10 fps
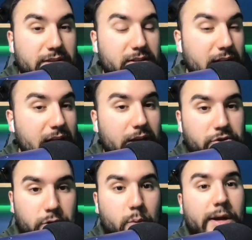And it
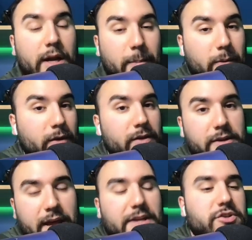actually went up on the
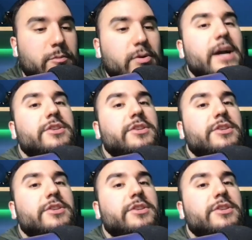day. Surprise,